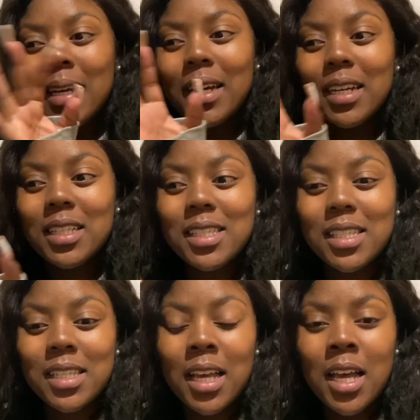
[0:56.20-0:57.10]

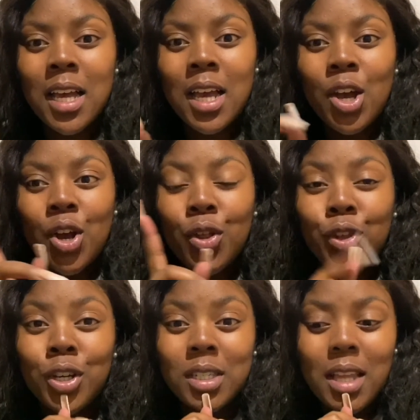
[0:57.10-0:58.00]
It's
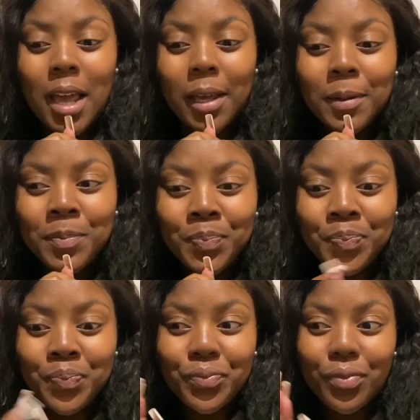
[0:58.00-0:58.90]
Thursday.
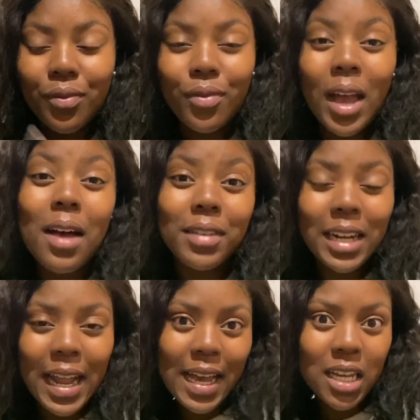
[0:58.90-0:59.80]
I have a
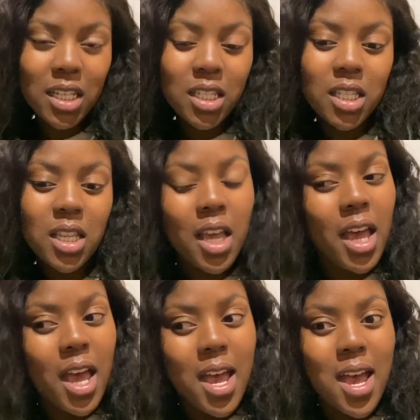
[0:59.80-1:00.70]
client
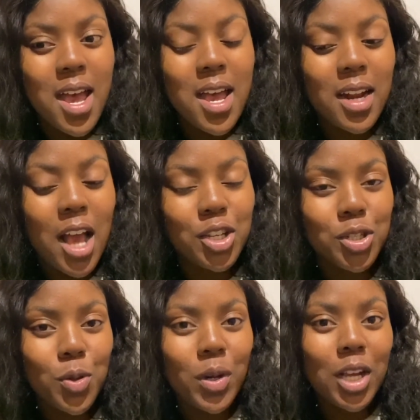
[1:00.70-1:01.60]
and I just
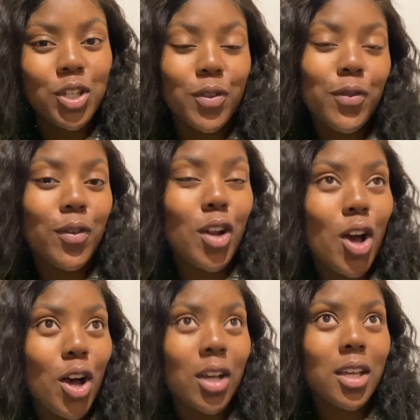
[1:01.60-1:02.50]
thought I should
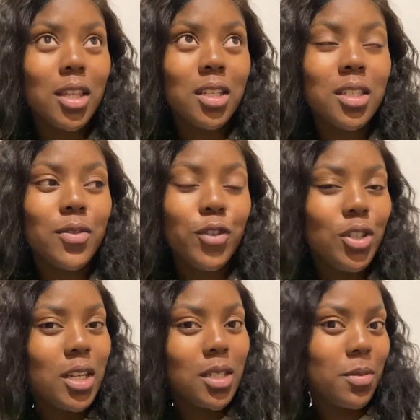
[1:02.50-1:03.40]
vlog these few
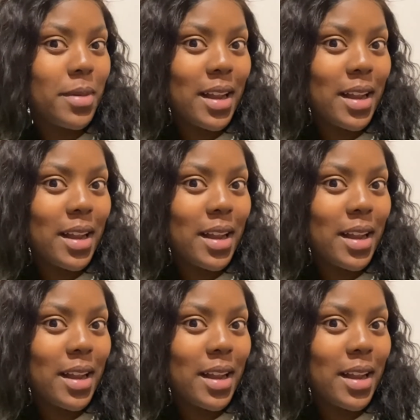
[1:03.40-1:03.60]
days of my